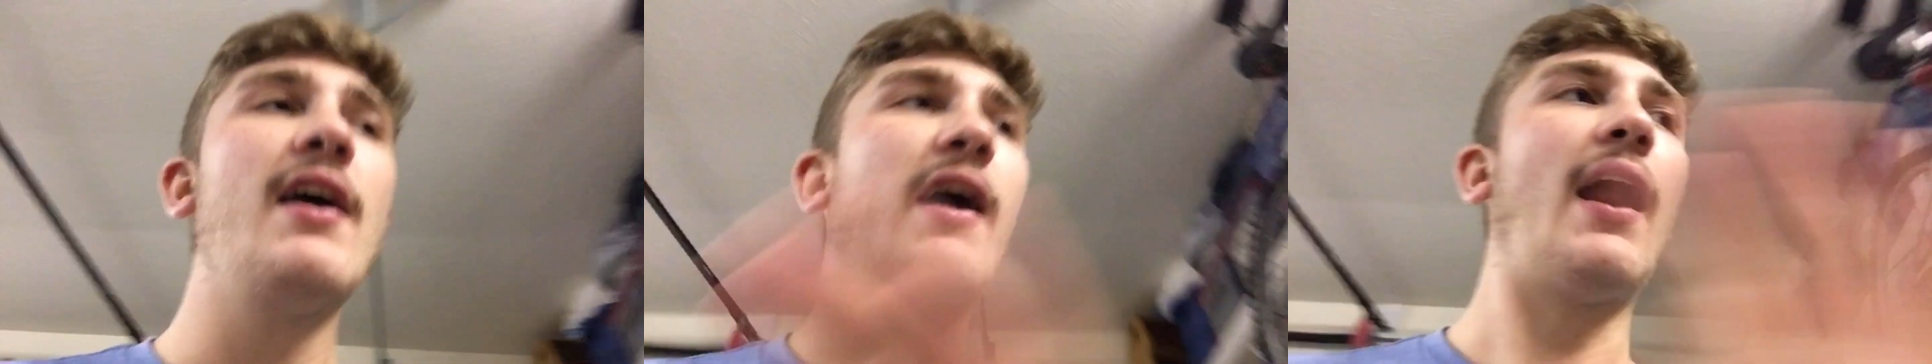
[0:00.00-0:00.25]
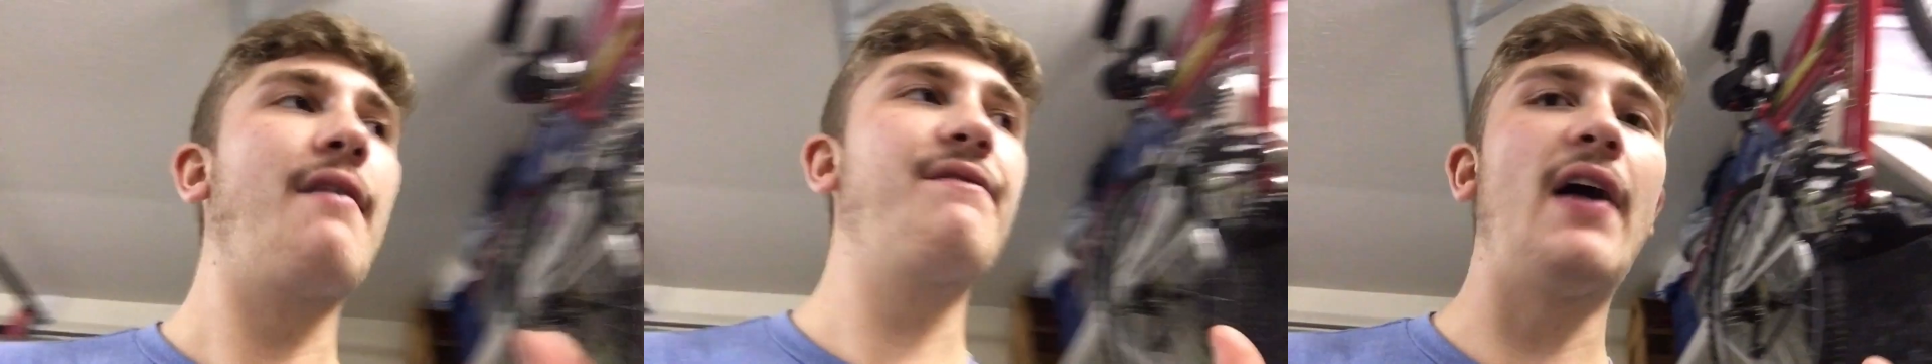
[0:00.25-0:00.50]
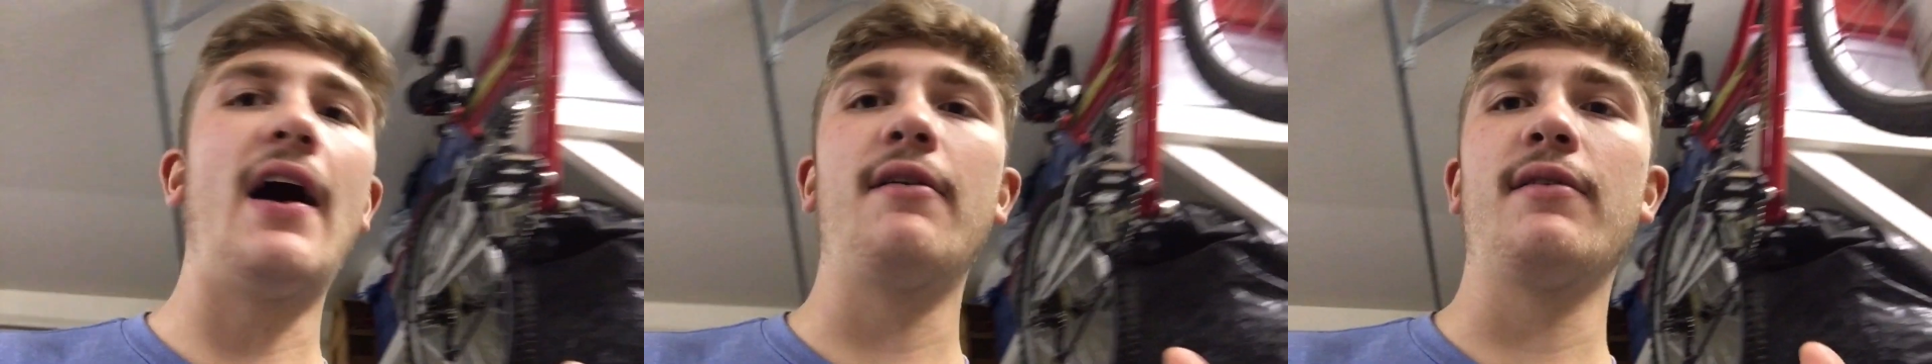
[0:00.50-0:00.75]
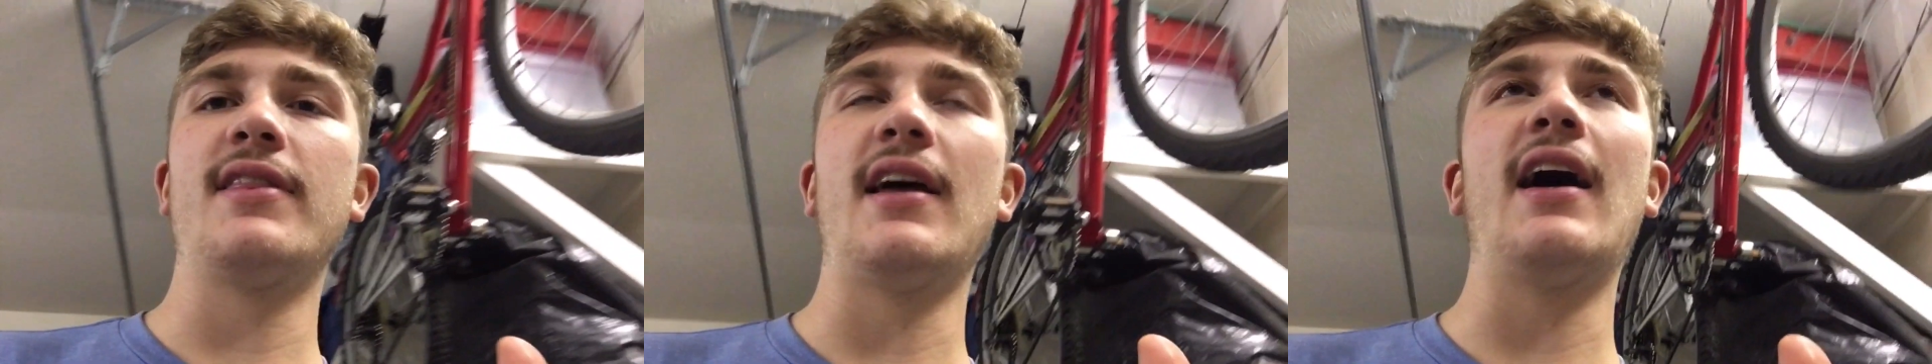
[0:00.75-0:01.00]
and I'm fine
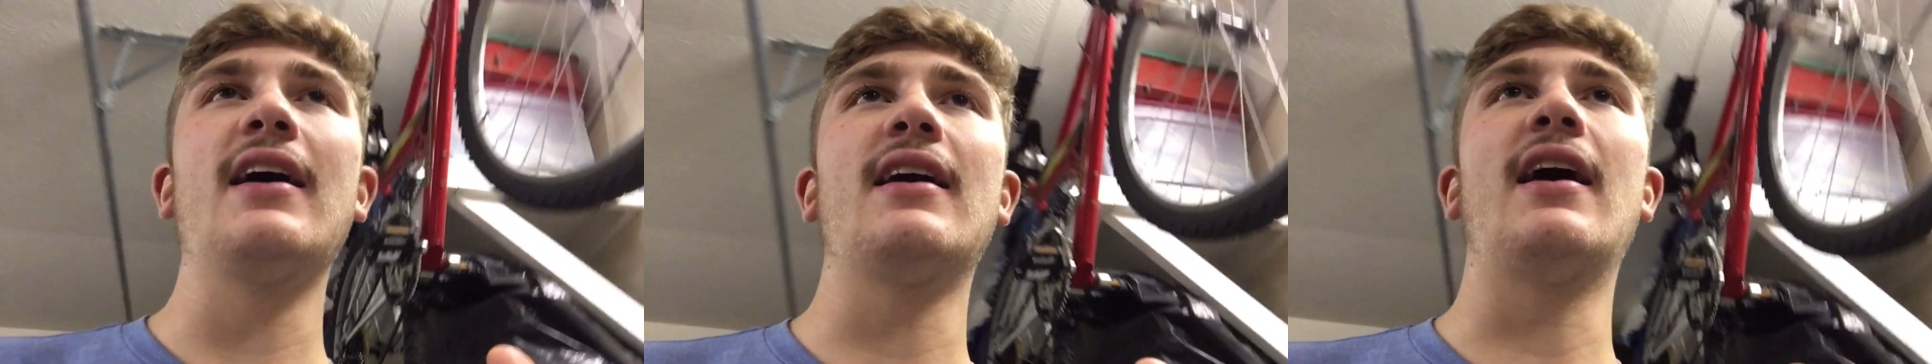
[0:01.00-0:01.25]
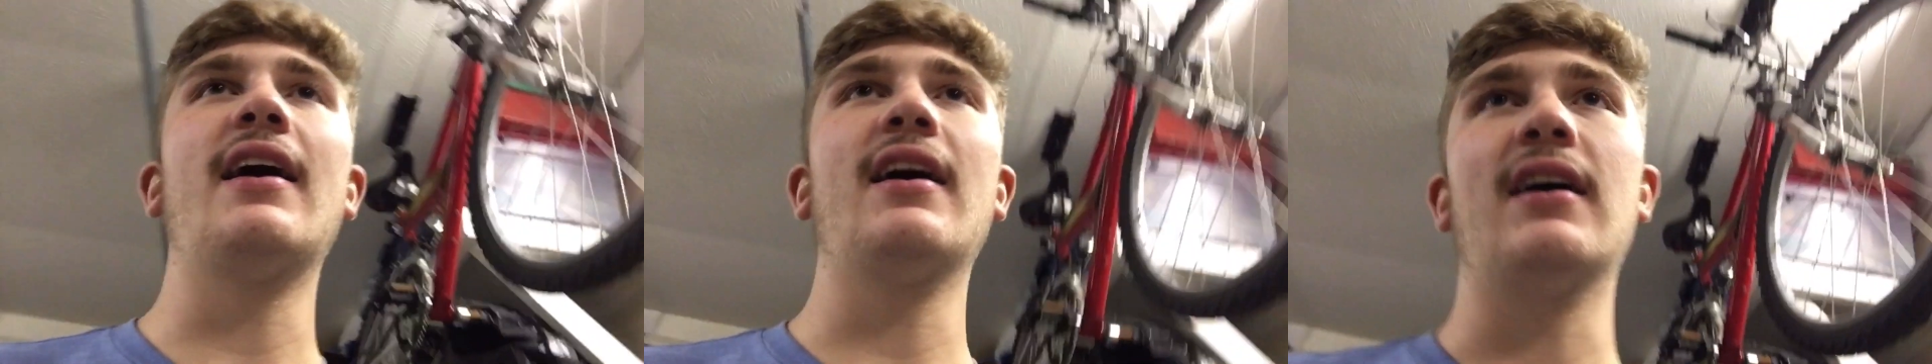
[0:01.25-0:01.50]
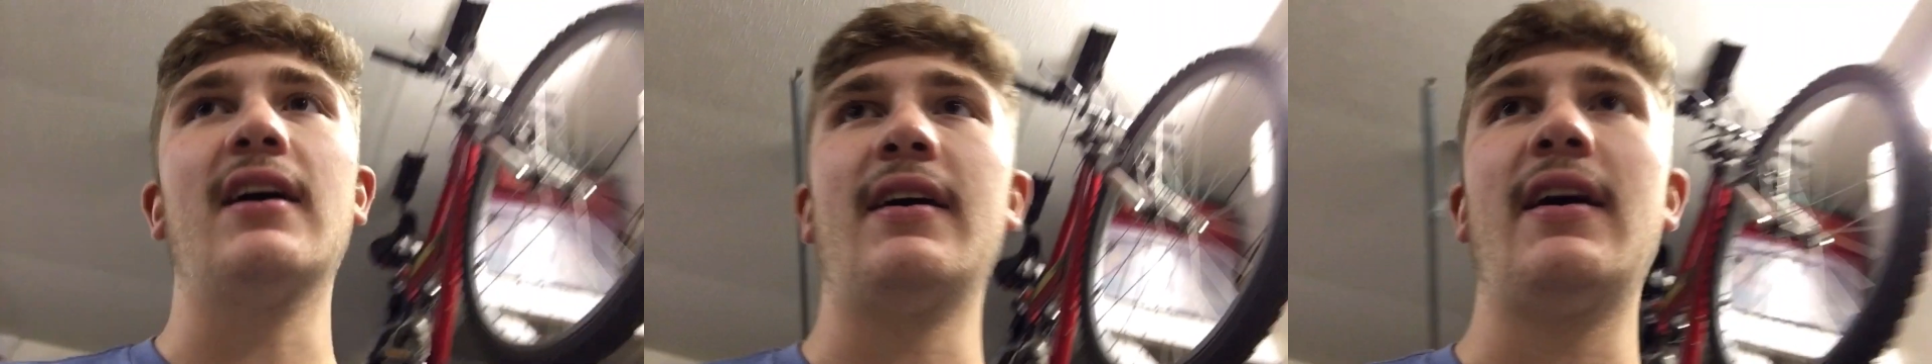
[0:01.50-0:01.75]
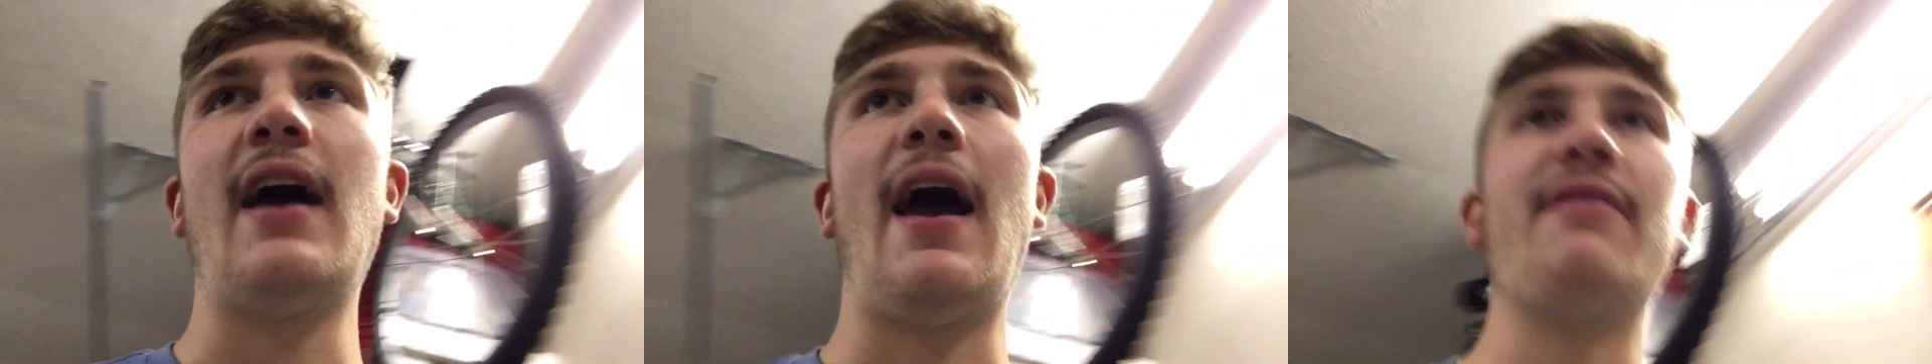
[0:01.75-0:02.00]
with that. I
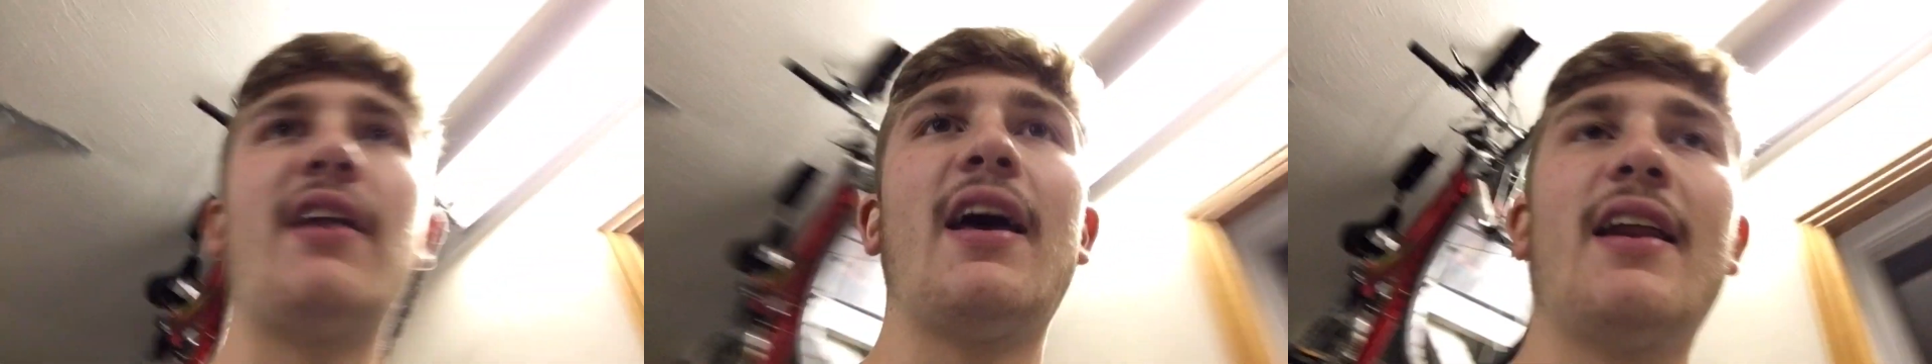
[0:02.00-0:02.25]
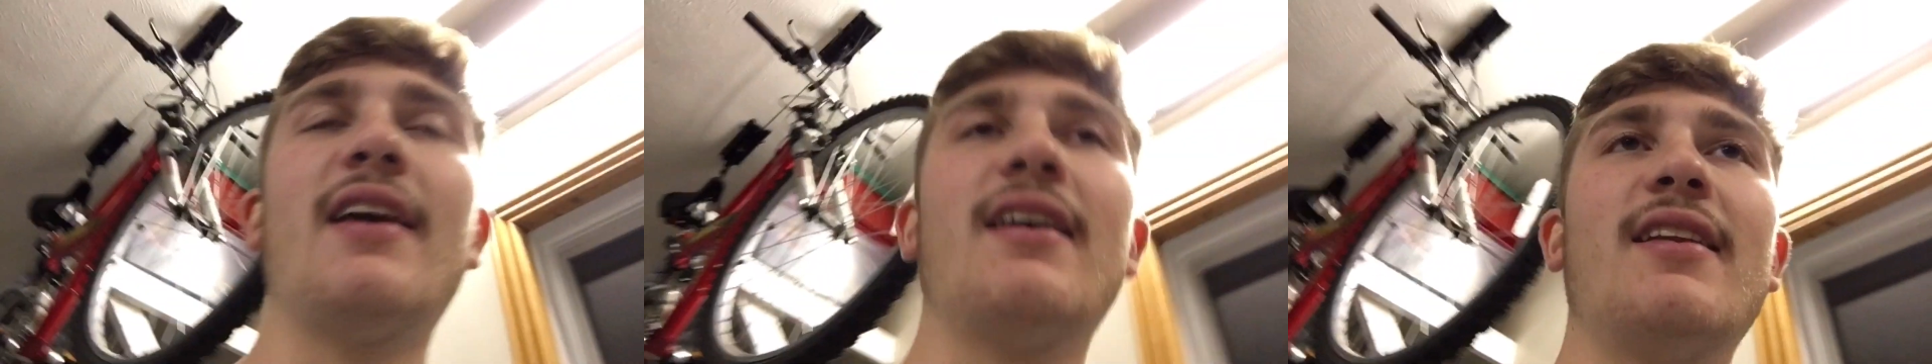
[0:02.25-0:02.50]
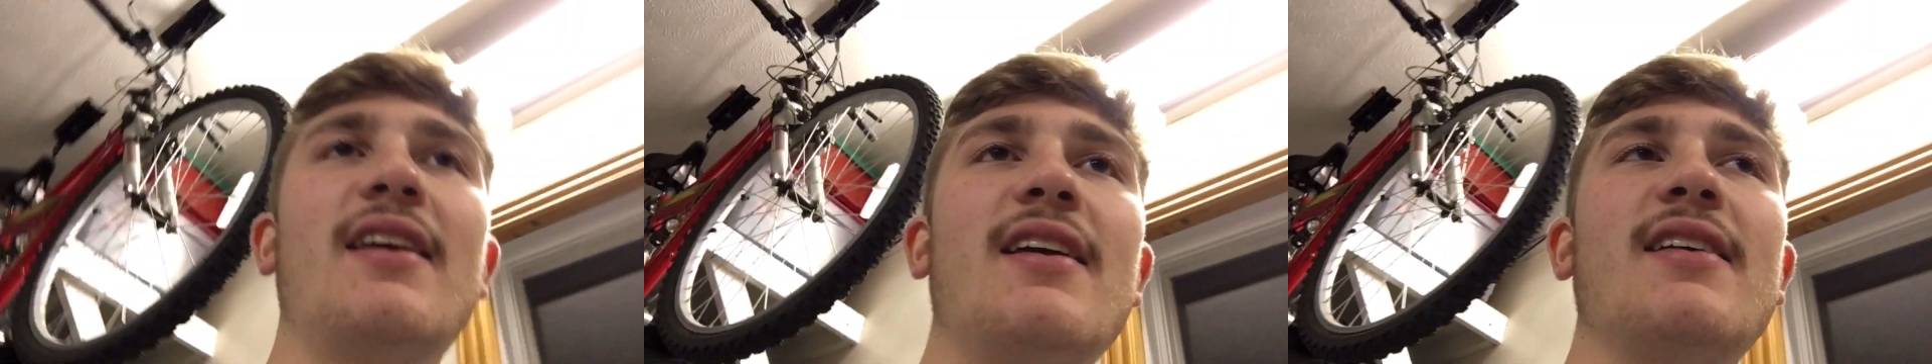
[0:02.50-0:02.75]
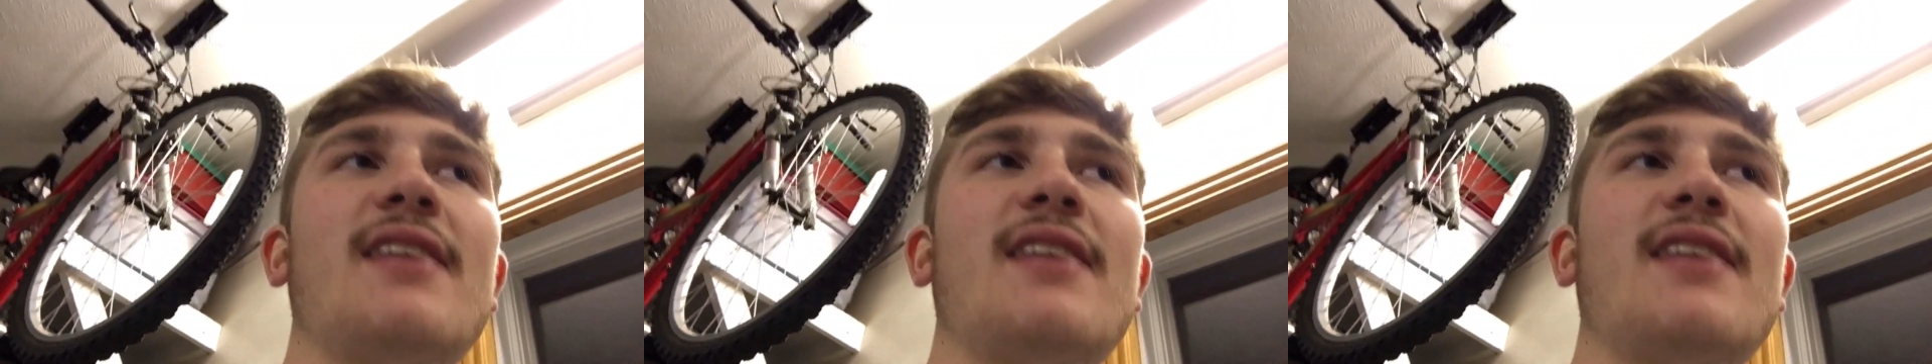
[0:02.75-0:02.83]
haven't had any needs.